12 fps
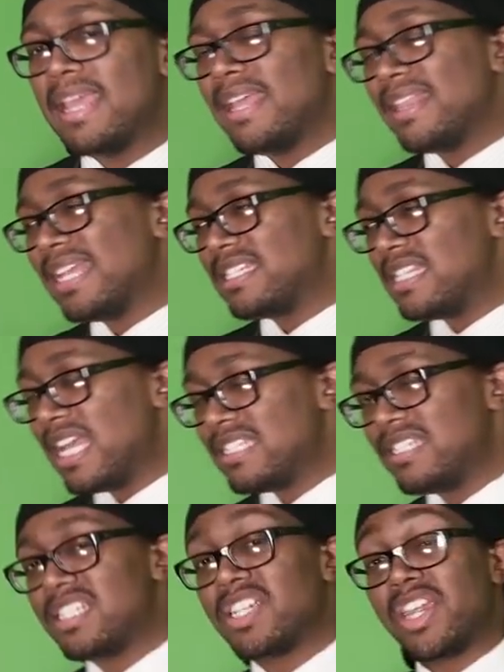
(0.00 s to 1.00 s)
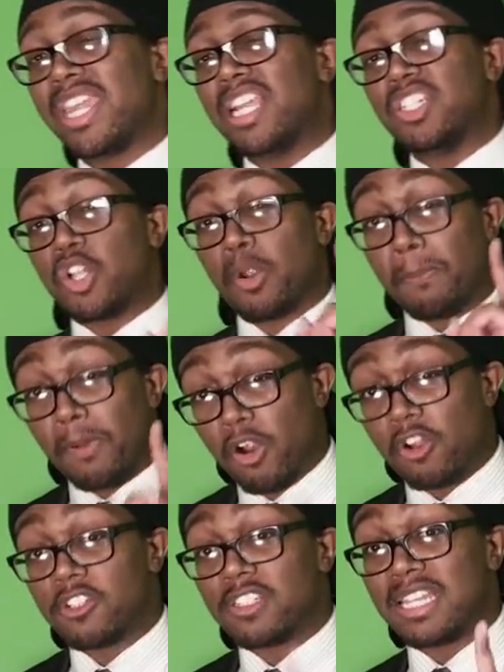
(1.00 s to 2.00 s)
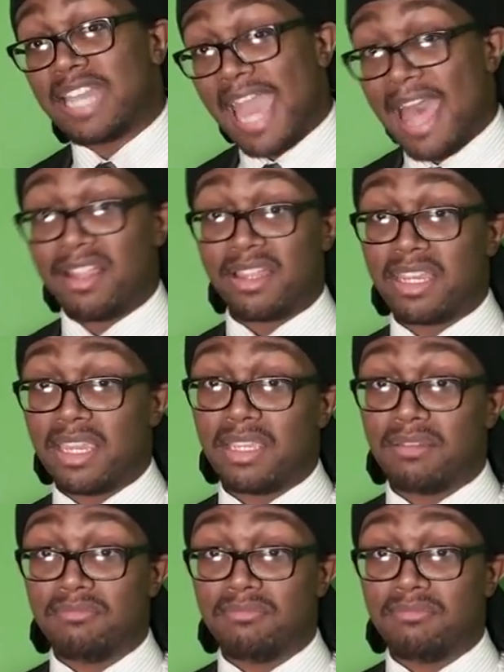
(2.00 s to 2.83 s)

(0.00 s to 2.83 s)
that's necessary is your personality.